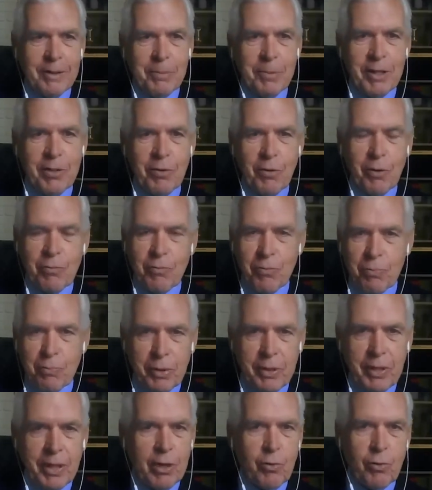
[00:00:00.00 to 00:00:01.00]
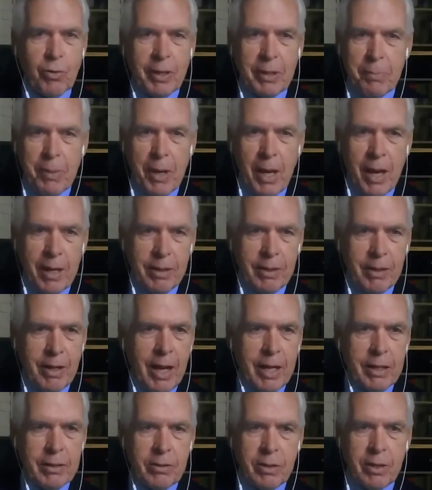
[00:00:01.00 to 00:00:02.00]
I mean, it's particularly bad in
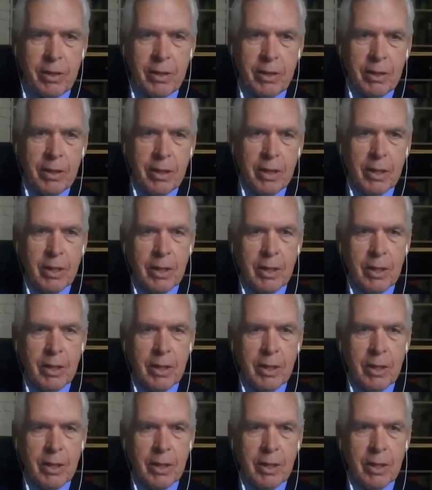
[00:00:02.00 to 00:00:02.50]
IT.